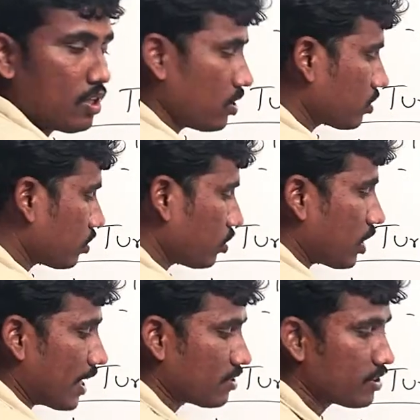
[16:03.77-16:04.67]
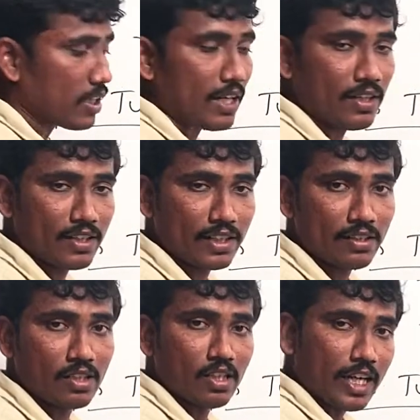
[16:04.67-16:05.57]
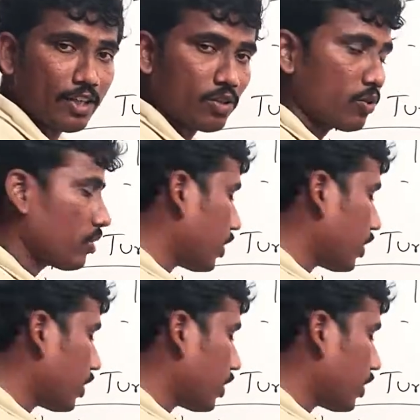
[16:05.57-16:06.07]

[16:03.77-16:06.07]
So as we already I told you,